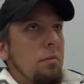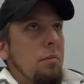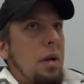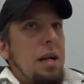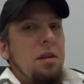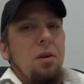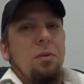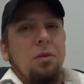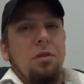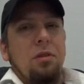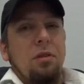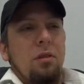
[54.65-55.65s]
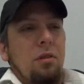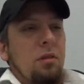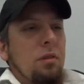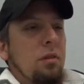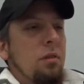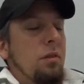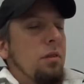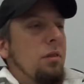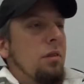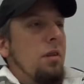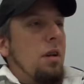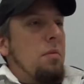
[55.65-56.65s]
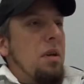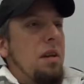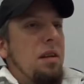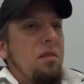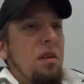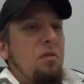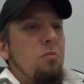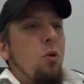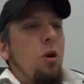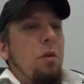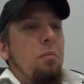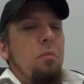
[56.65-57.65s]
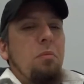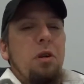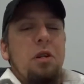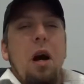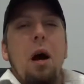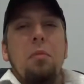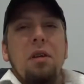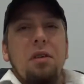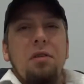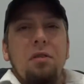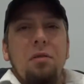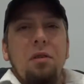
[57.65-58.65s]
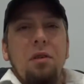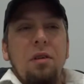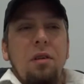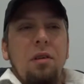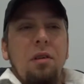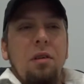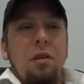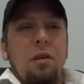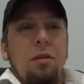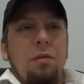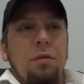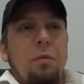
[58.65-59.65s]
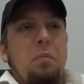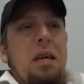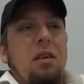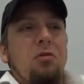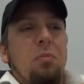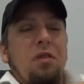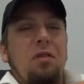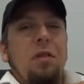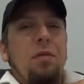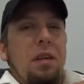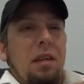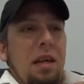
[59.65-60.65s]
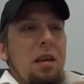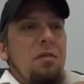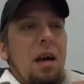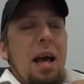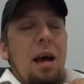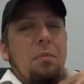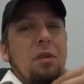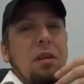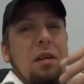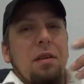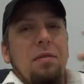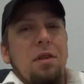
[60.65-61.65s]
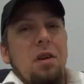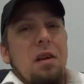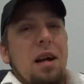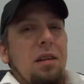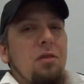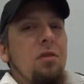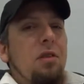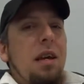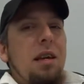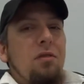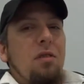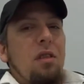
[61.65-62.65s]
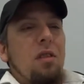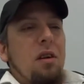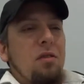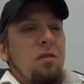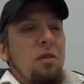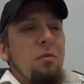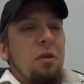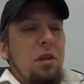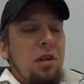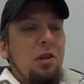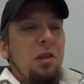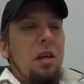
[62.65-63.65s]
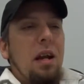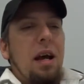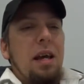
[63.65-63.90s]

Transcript: I don't. I mean, it's more predominant for me specifically because I happen to live in the United States, and thus the religion that I